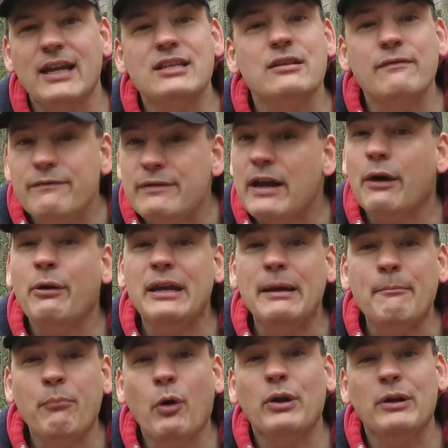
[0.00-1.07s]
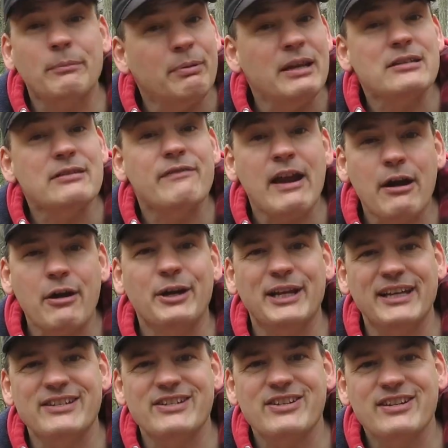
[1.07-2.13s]
It's a very important piece of
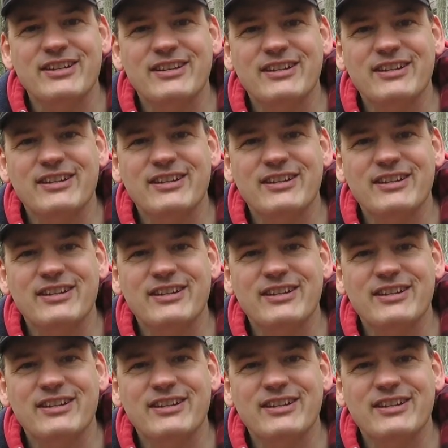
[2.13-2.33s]
heritage.